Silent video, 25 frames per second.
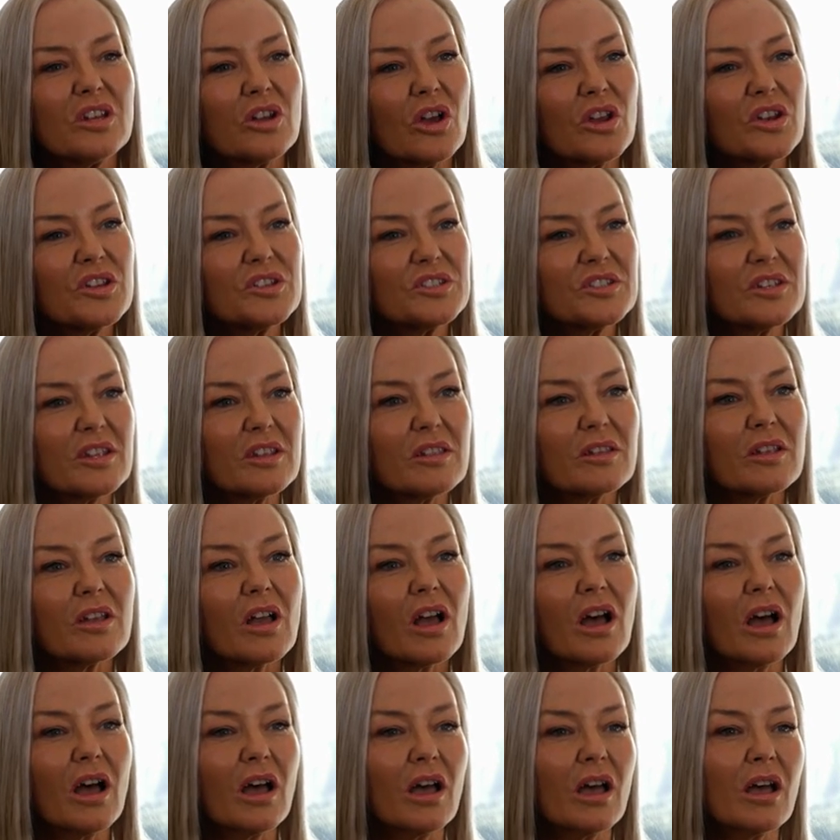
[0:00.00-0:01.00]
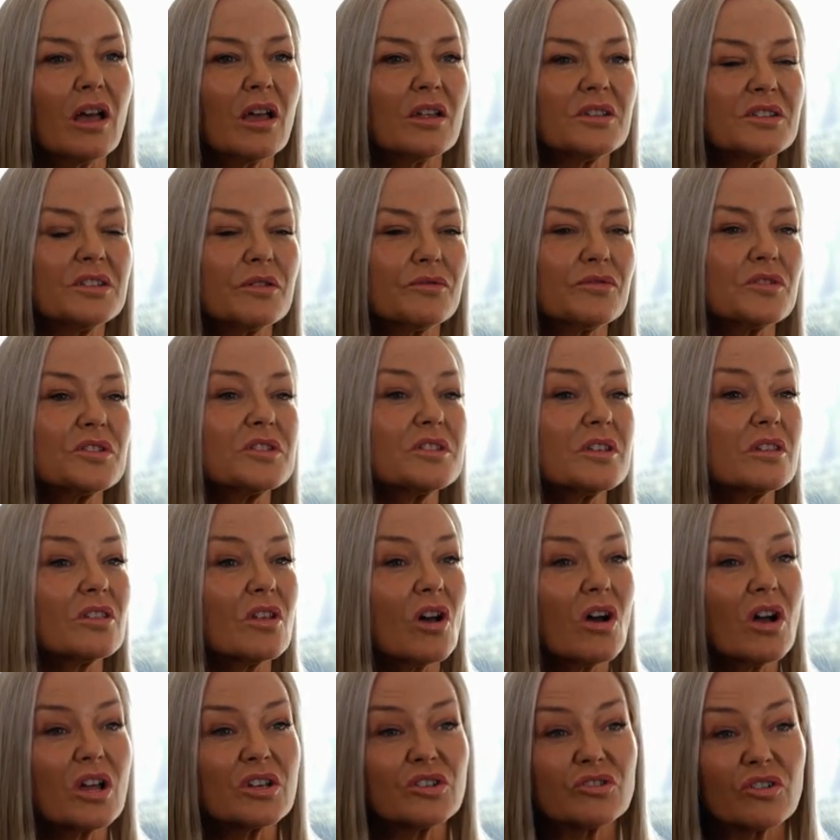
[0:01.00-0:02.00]
noticing a difference in
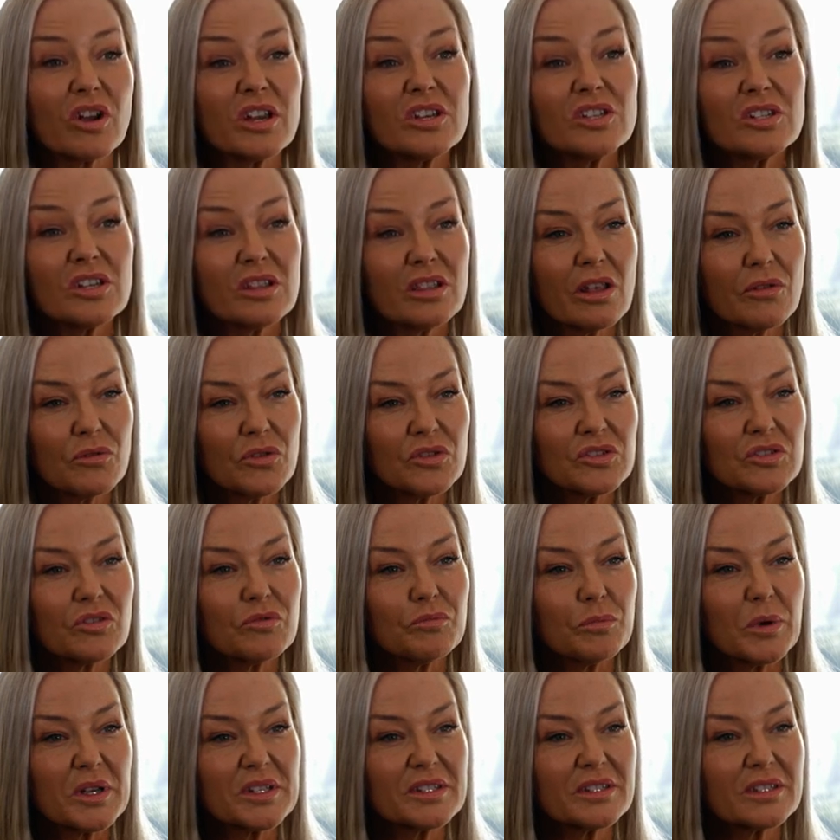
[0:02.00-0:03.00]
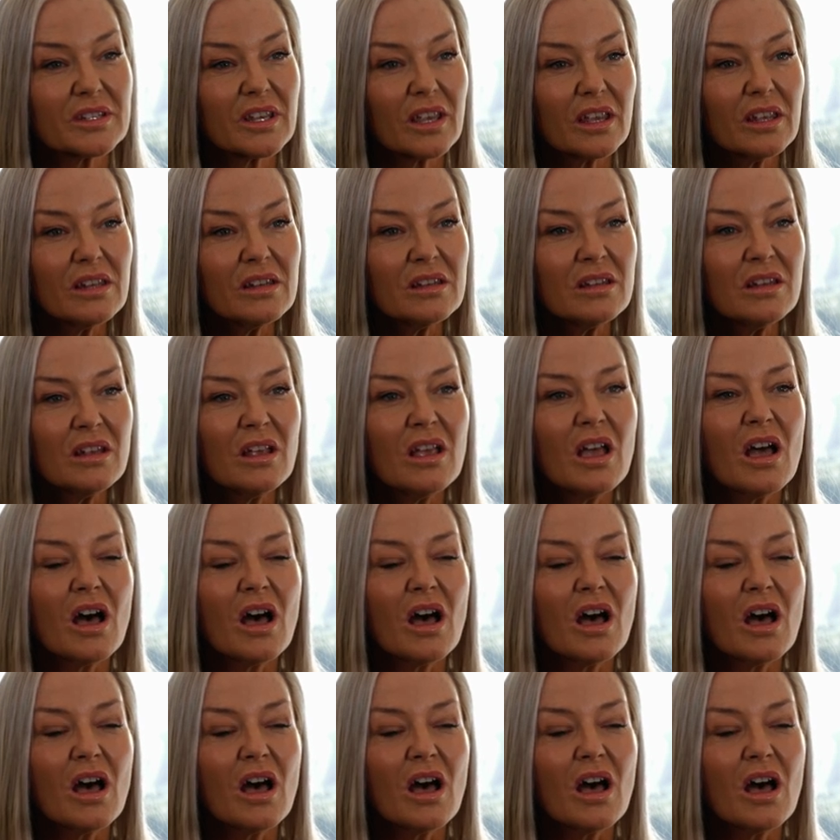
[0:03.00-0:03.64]
the hydration levels of my skin.